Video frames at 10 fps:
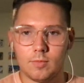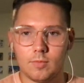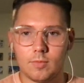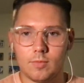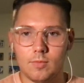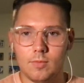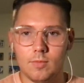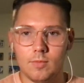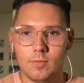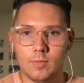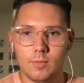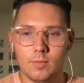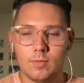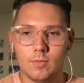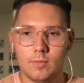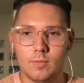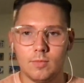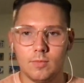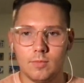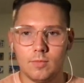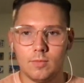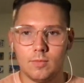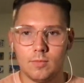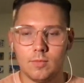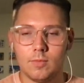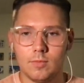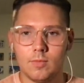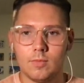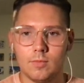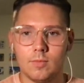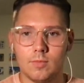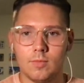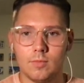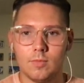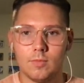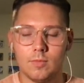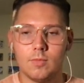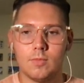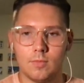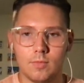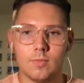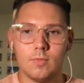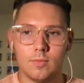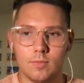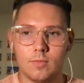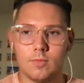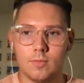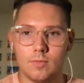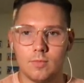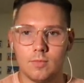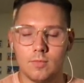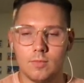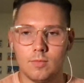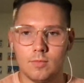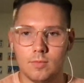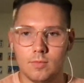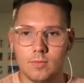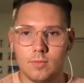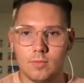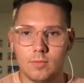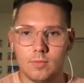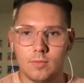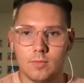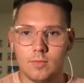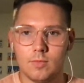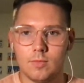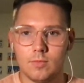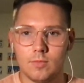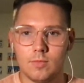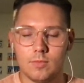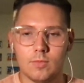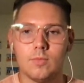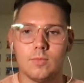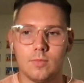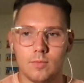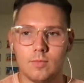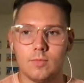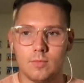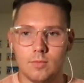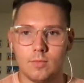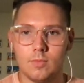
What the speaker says: (not speaking)